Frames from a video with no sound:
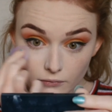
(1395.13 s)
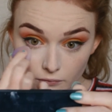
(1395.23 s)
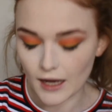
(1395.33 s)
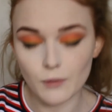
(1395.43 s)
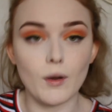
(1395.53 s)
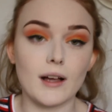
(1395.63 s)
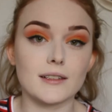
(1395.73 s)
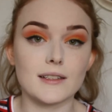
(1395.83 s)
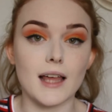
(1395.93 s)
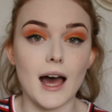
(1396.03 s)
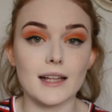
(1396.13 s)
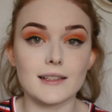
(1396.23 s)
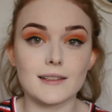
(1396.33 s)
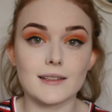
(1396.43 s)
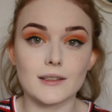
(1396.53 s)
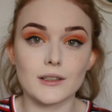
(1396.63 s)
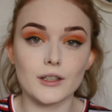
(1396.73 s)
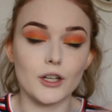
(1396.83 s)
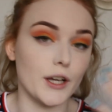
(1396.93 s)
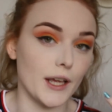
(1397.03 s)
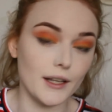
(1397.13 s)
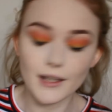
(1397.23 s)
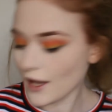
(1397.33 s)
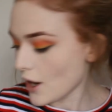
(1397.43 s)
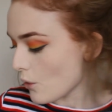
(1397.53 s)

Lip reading: Time whilst that's cooking,